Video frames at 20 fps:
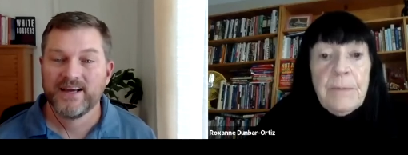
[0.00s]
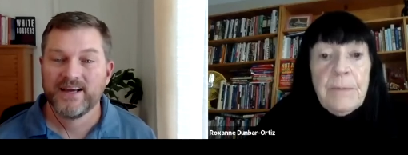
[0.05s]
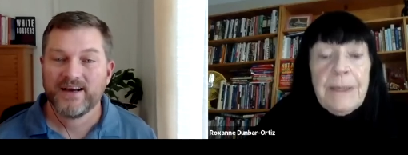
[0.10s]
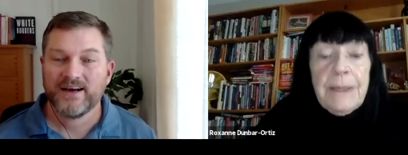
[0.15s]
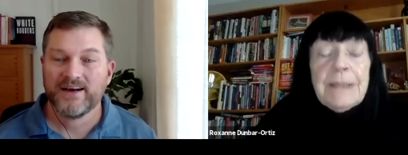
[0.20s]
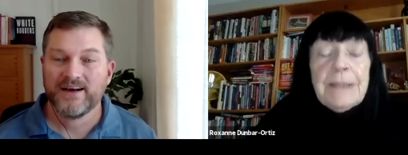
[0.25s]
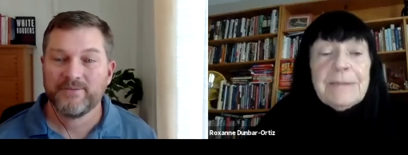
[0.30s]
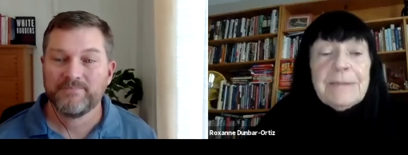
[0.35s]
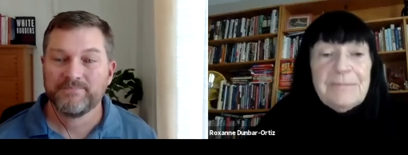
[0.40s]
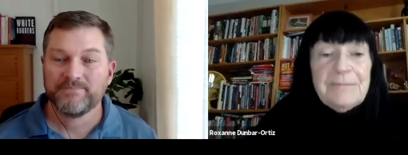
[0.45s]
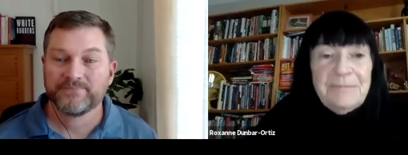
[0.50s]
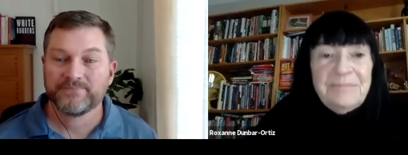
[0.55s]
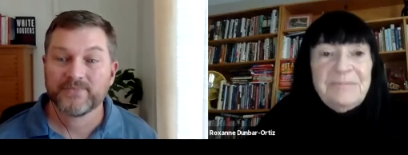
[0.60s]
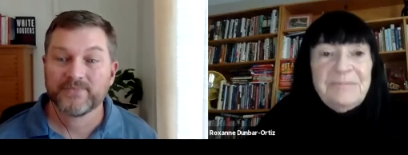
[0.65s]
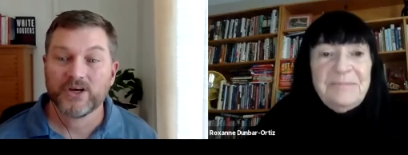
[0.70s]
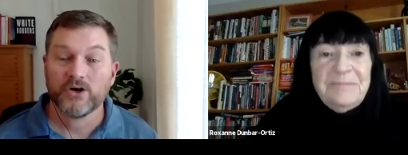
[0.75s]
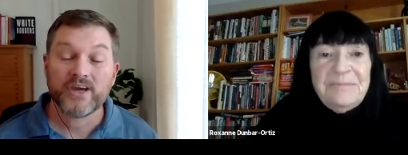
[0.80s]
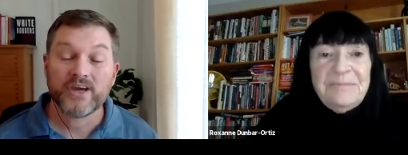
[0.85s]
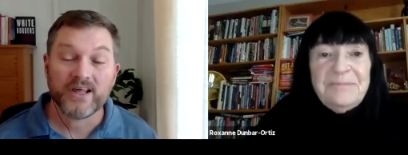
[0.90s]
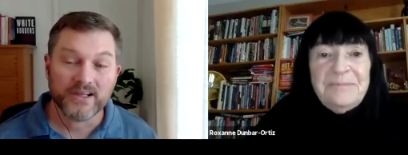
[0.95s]
Speaker 1: Um,
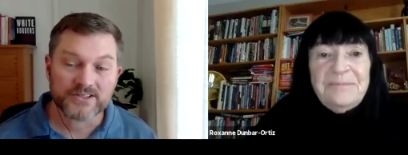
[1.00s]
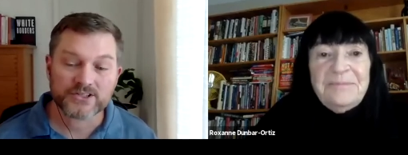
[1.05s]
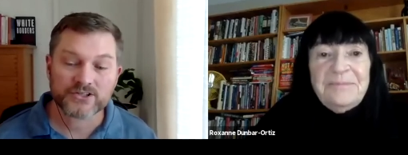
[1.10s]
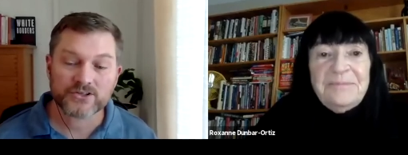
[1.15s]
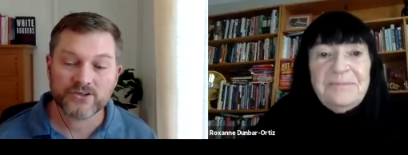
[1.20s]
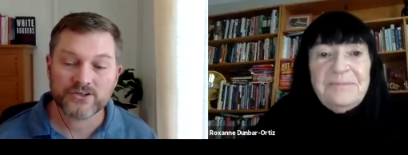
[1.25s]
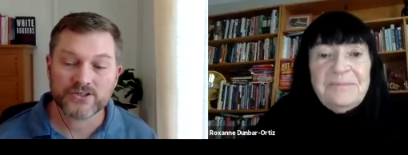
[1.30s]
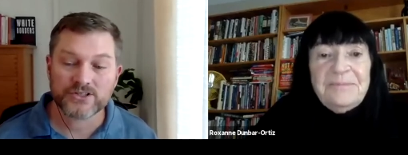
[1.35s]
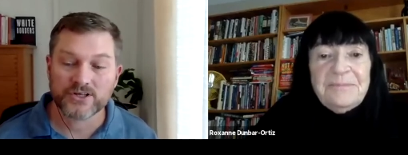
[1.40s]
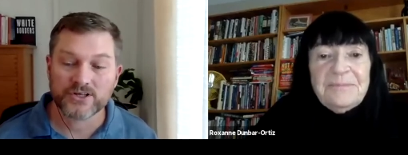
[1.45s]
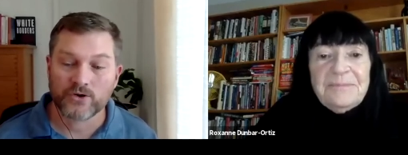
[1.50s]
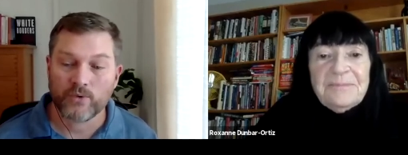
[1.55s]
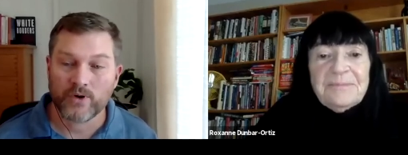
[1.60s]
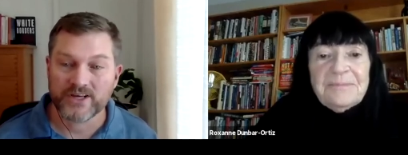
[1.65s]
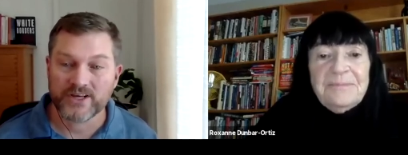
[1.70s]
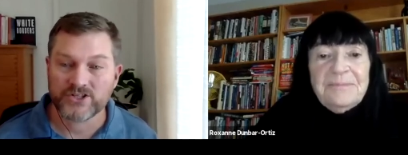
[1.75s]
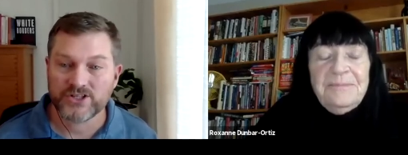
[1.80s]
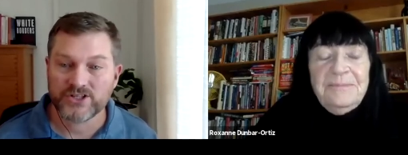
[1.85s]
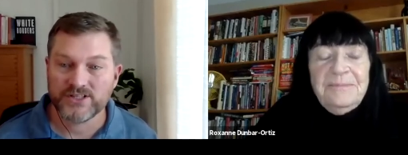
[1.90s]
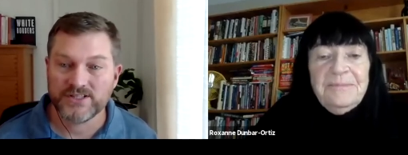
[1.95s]
okay, let's turn to the
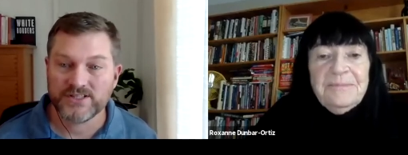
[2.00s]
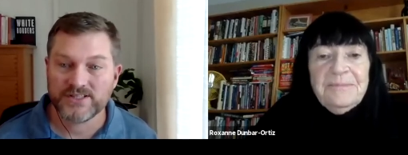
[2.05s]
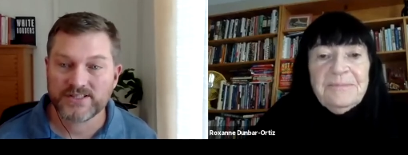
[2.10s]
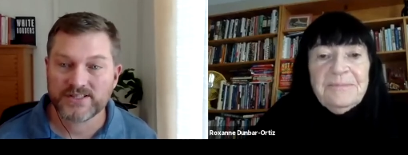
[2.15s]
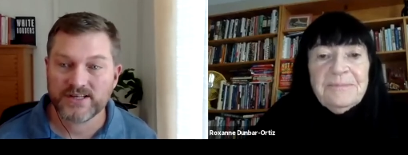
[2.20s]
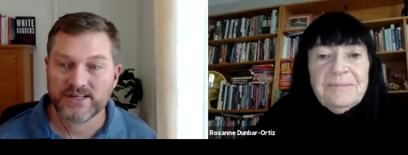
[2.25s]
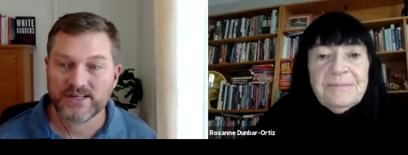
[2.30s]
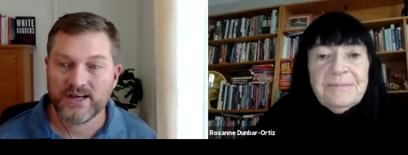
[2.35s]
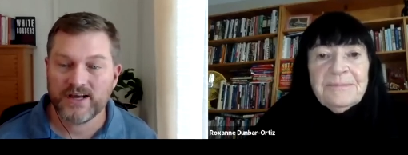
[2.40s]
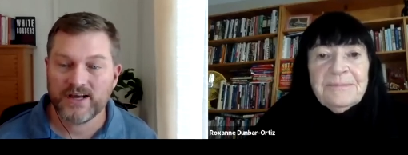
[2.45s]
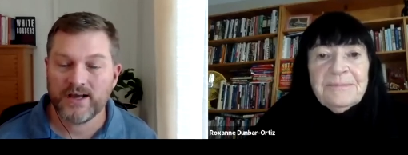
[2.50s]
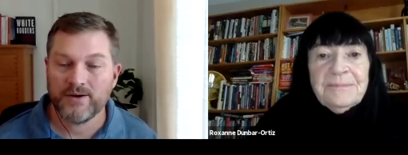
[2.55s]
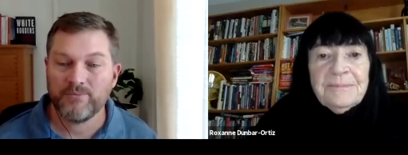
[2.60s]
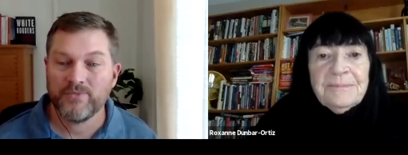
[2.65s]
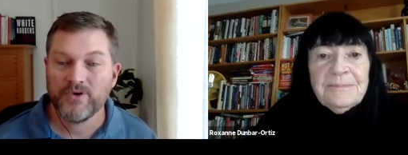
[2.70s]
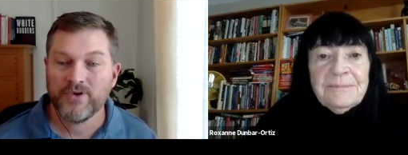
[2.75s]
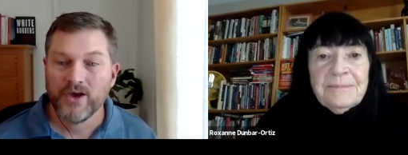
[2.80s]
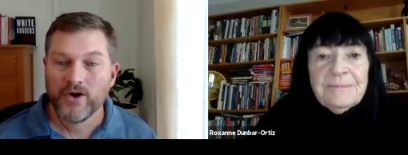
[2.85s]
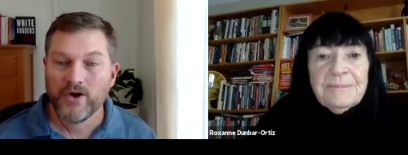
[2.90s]
questions. Um,